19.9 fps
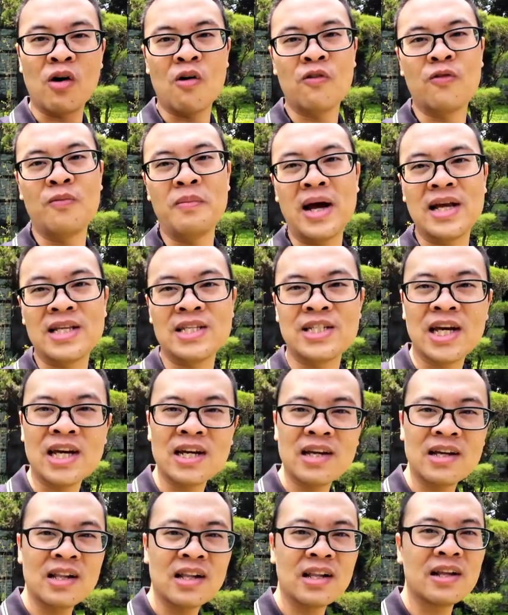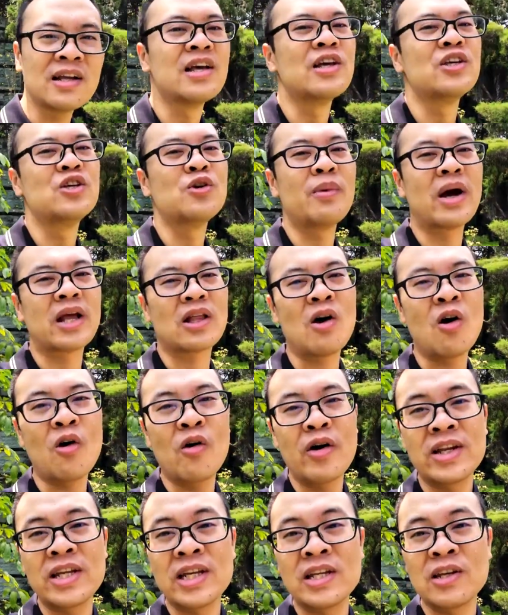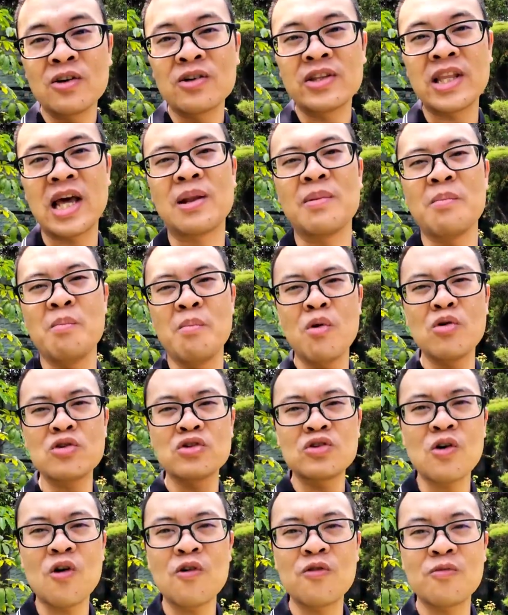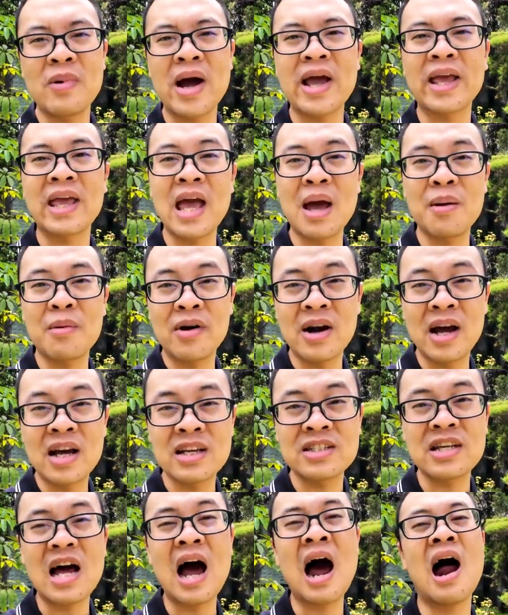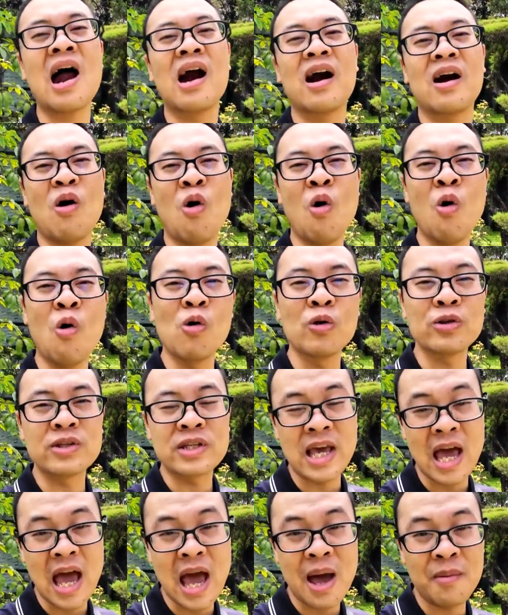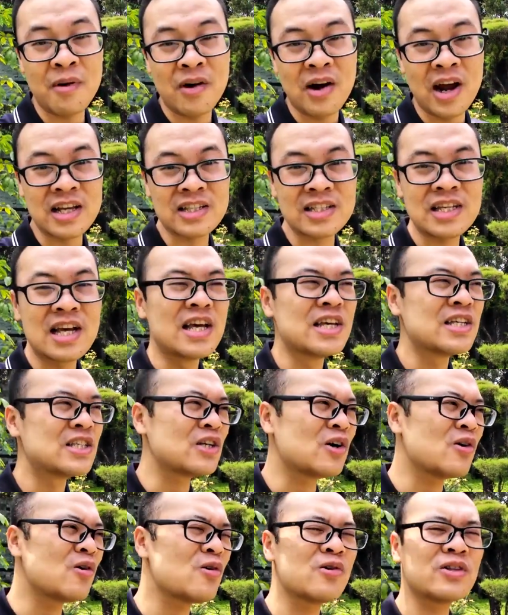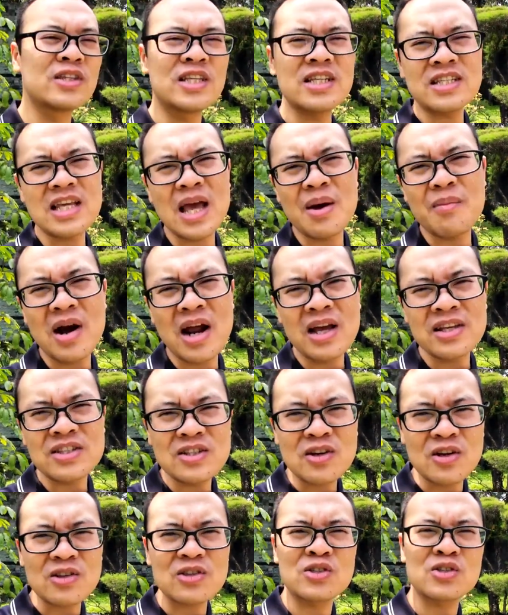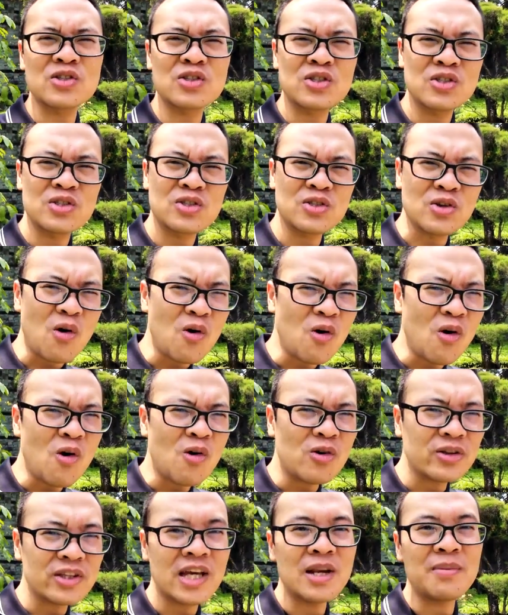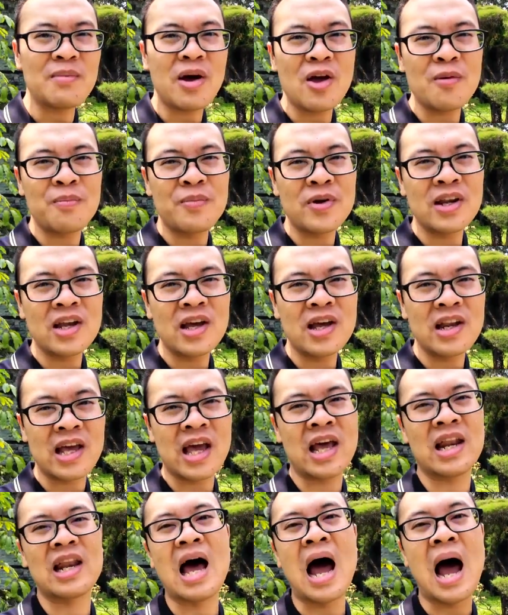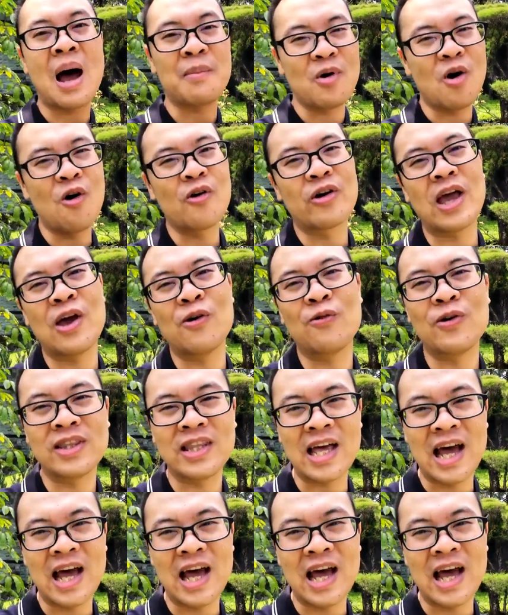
of my channel, you might already know that most of my cameras are old cameras. So this camera is not so old in my opinion, and I'm okay with